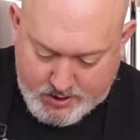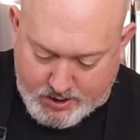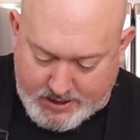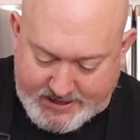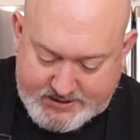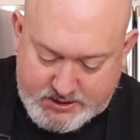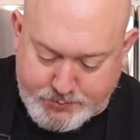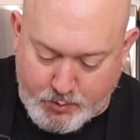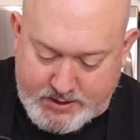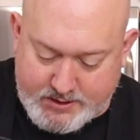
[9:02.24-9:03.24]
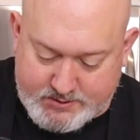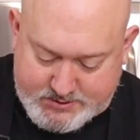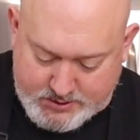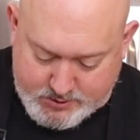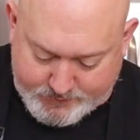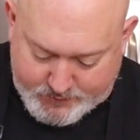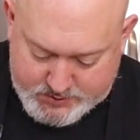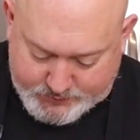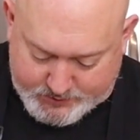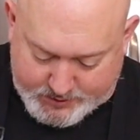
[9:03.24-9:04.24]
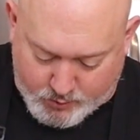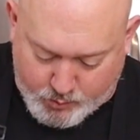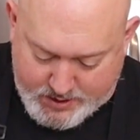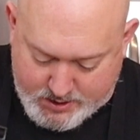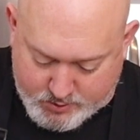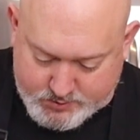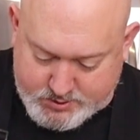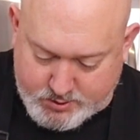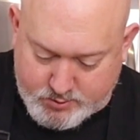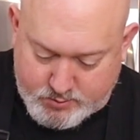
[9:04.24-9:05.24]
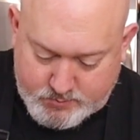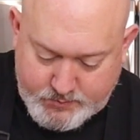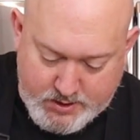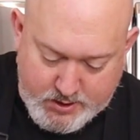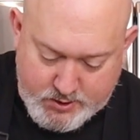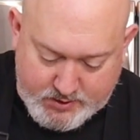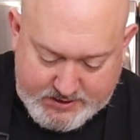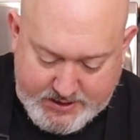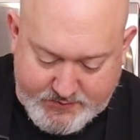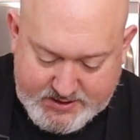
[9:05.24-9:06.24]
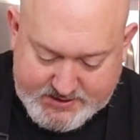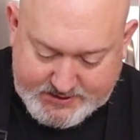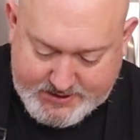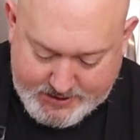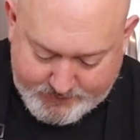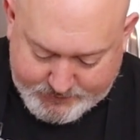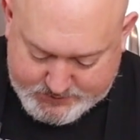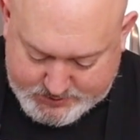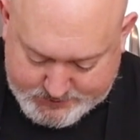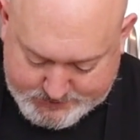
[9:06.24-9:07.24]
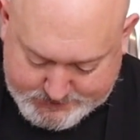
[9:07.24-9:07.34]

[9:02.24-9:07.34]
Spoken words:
At this point, it'll sit in your fridge for like a week or two. You can give it as a gift.